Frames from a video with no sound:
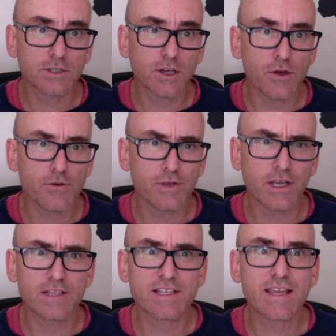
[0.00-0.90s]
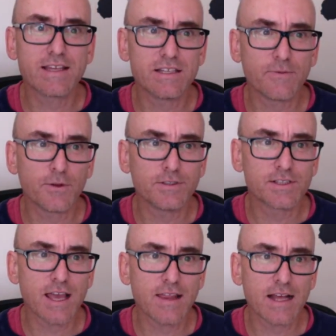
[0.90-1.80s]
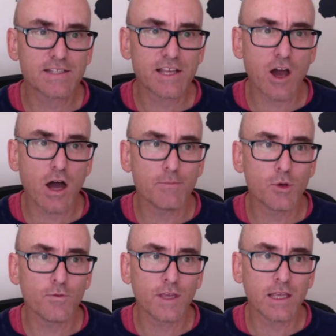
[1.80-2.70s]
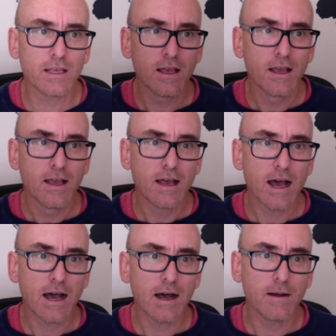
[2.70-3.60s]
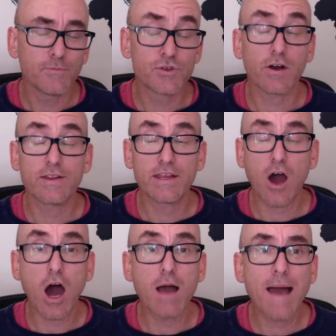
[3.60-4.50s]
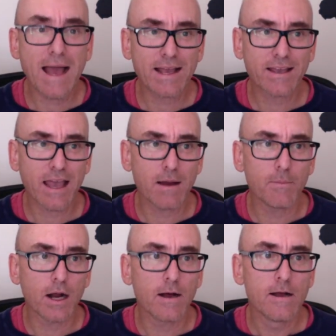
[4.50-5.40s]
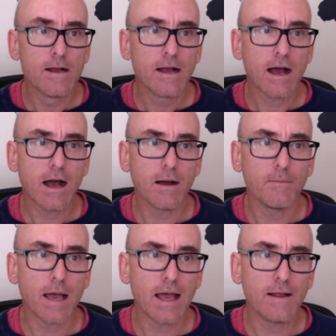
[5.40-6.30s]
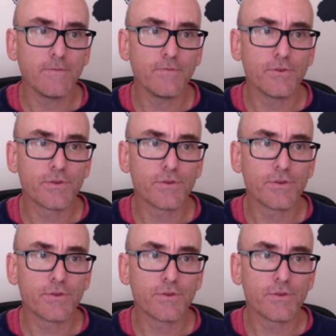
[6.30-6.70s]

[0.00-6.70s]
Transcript: So you can see the difference there. That's the iMovie, the iMac camera. and